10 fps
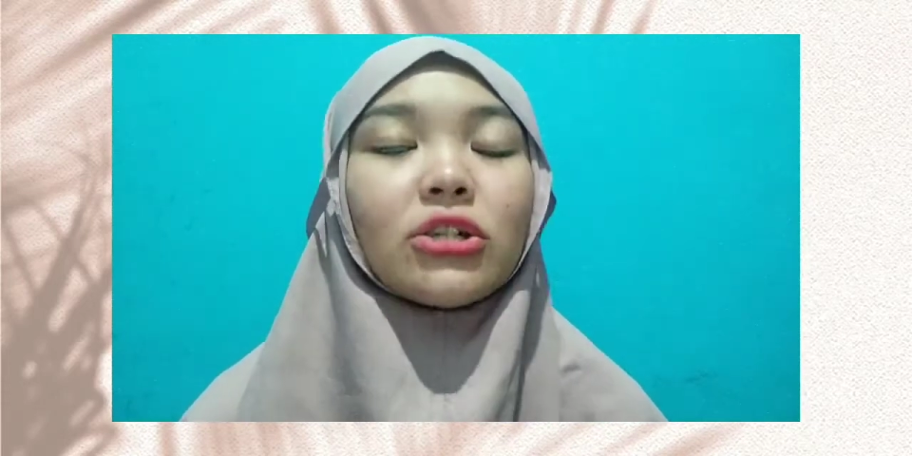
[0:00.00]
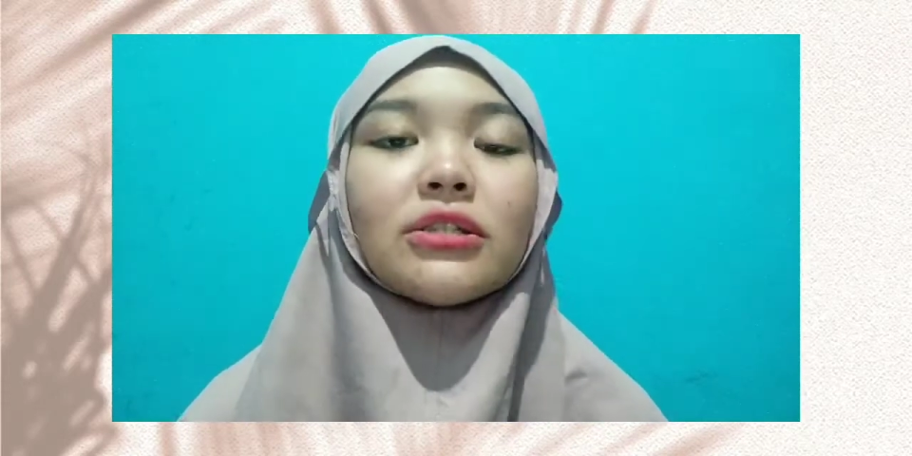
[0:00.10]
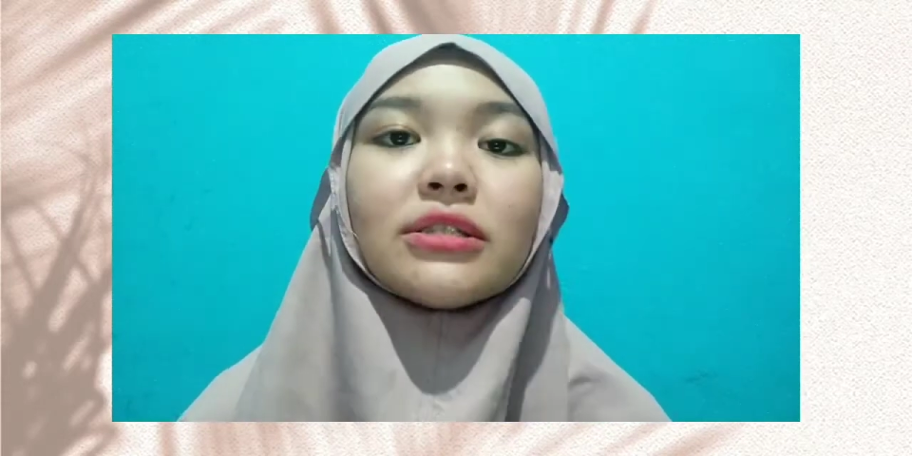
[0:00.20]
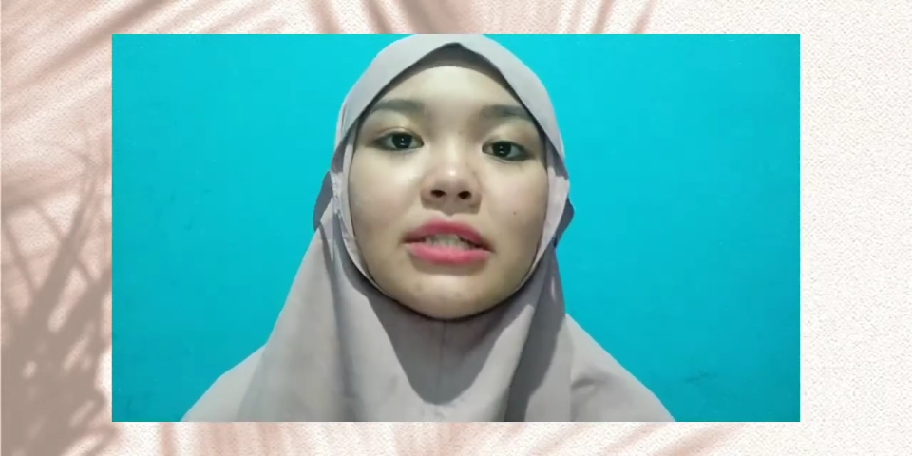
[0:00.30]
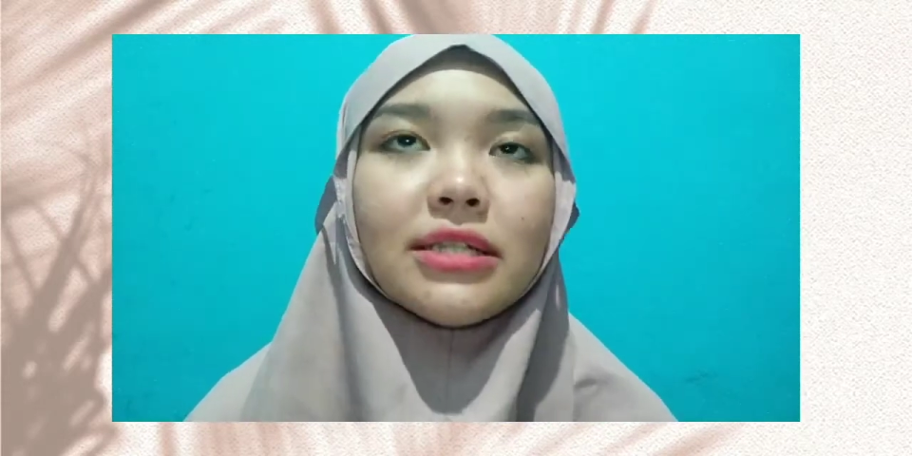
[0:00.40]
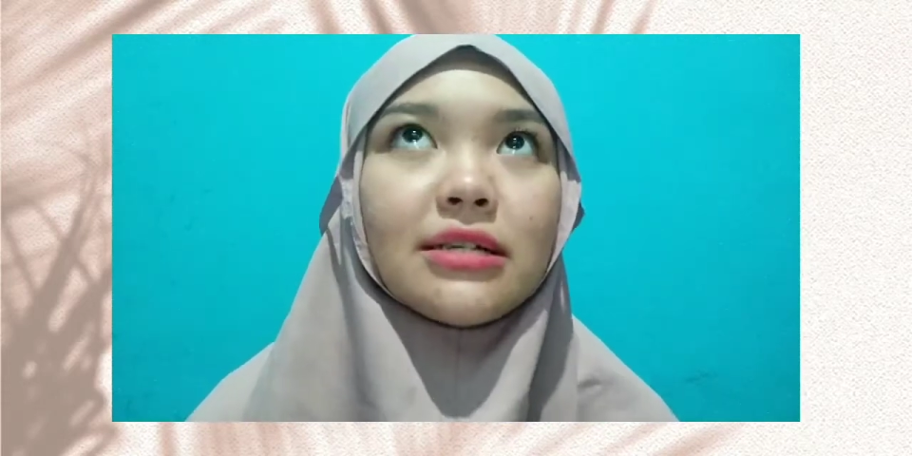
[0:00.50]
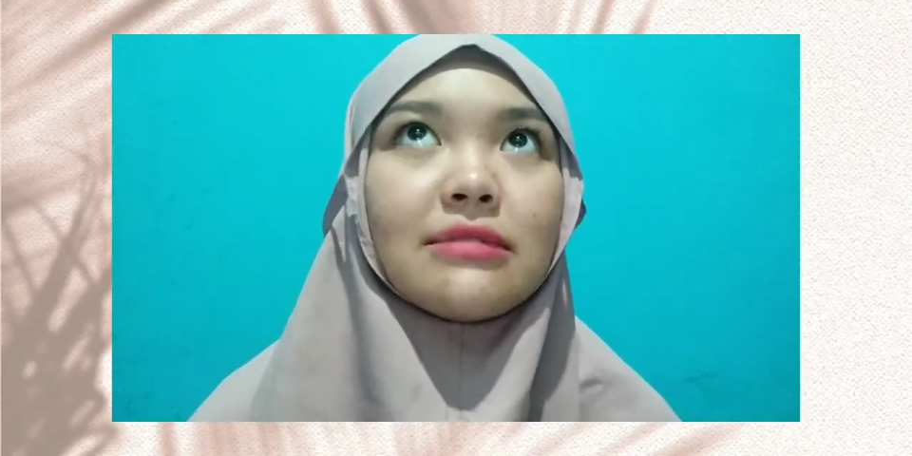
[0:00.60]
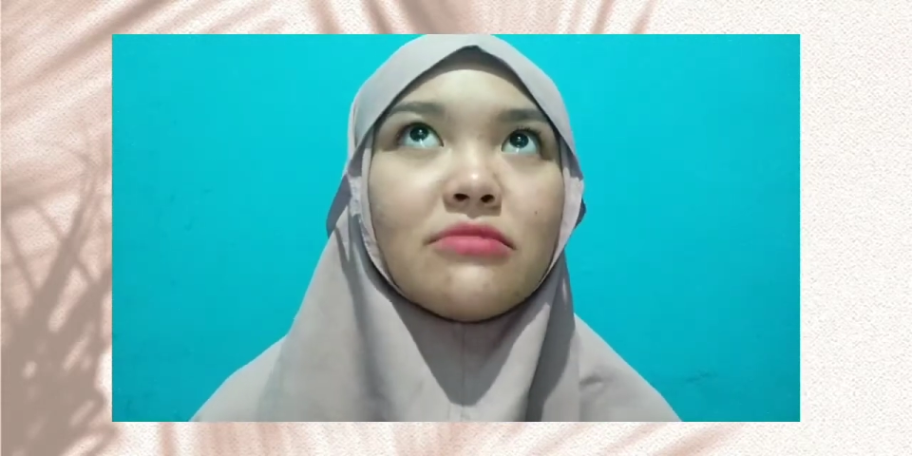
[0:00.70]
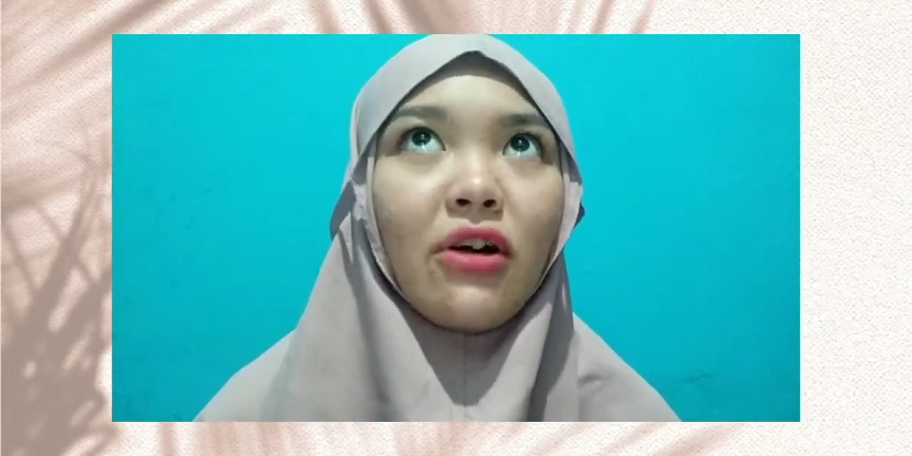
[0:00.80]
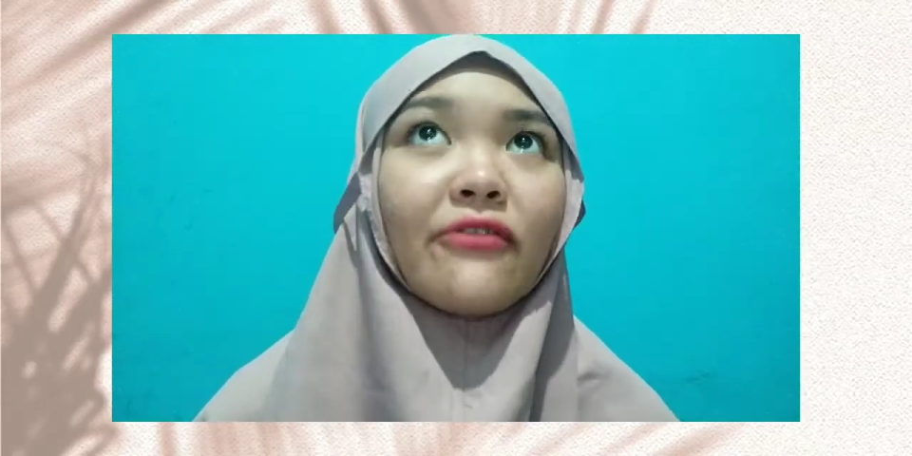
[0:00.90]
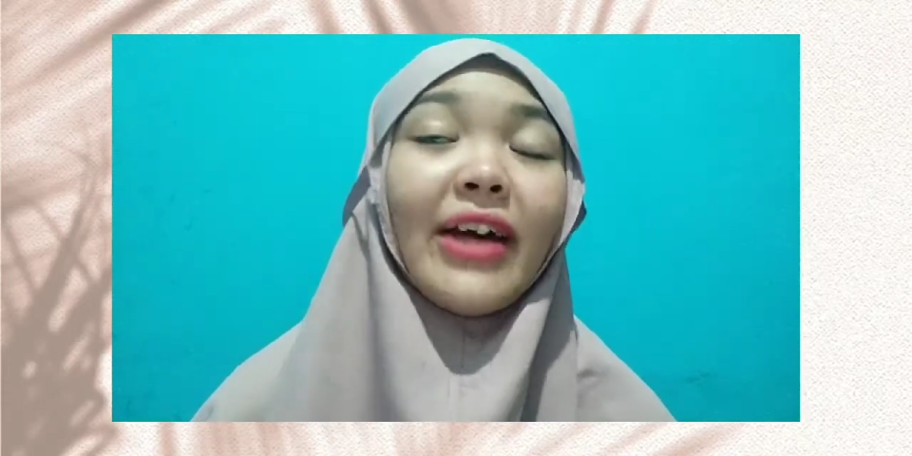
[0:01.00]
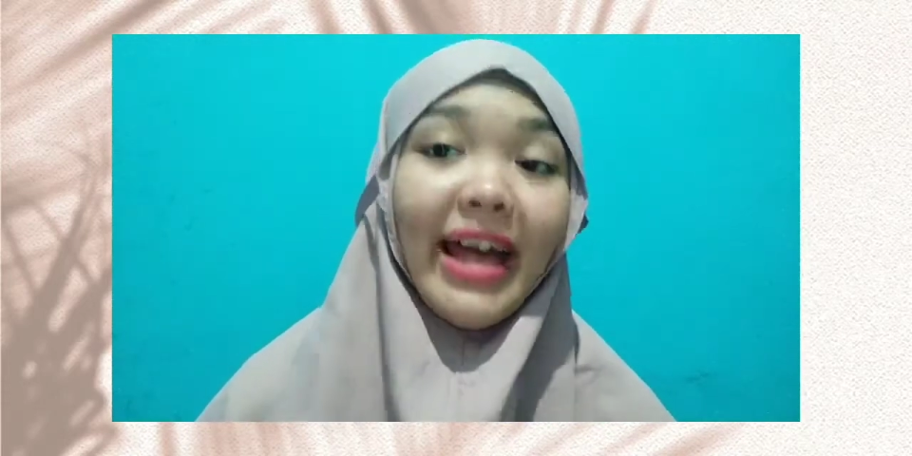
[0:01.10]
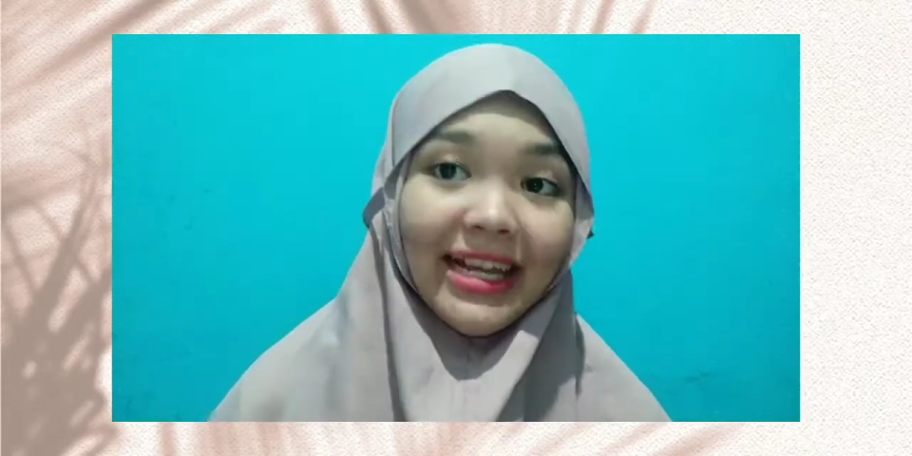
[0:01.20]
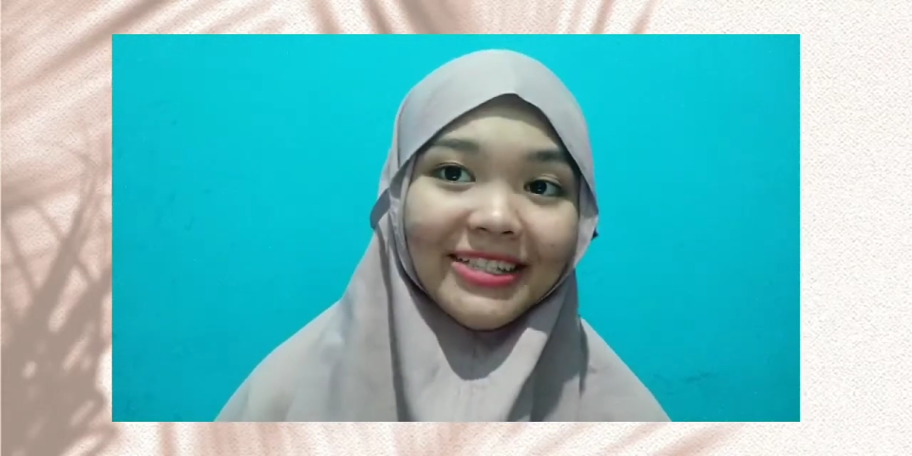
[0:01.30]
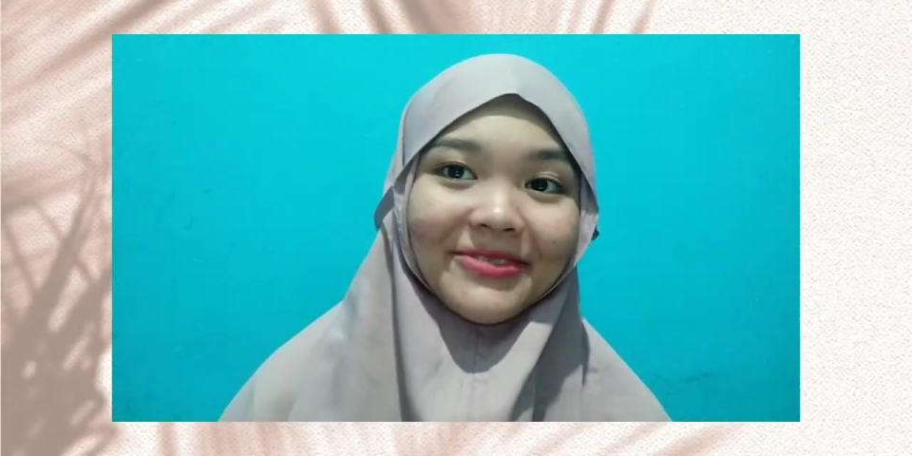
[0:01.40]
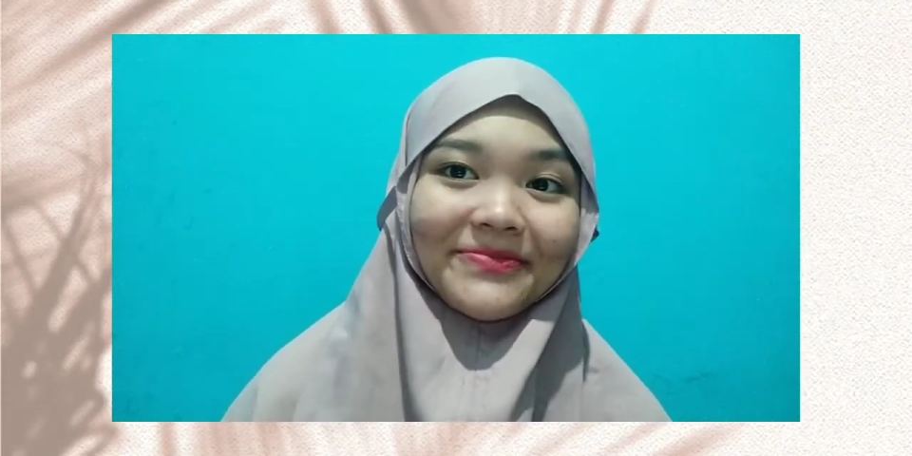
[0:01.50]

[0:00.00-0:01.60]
content above 8,